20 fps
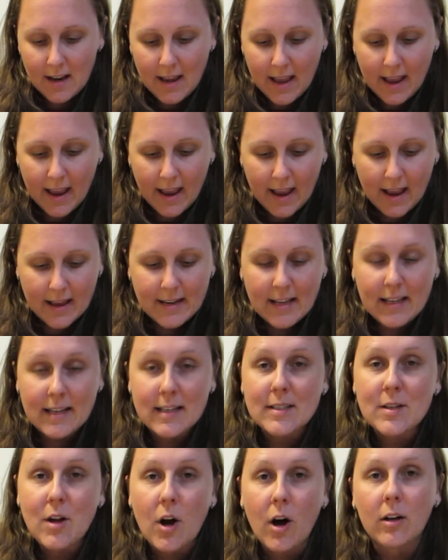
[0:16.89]
and it
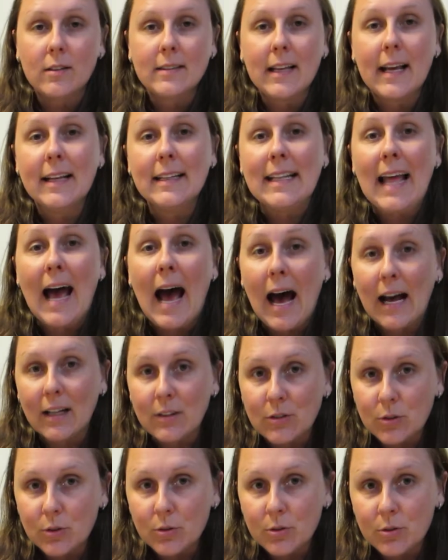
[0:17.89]
is called an
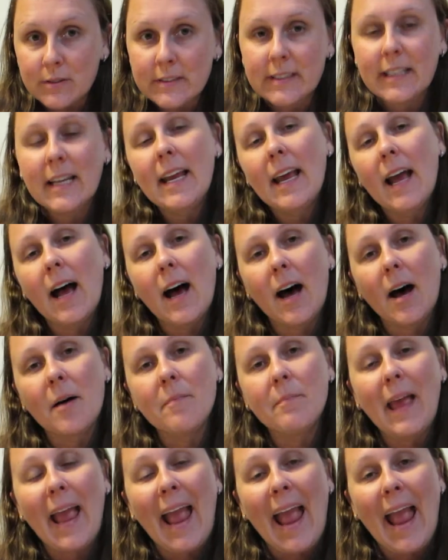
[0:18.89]
Andrut,
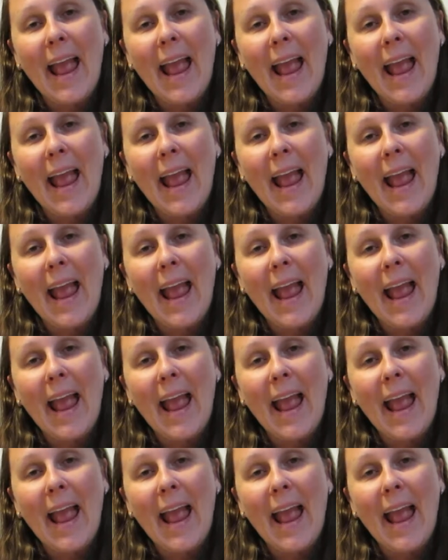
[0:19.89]
A-N-D-R-U-T.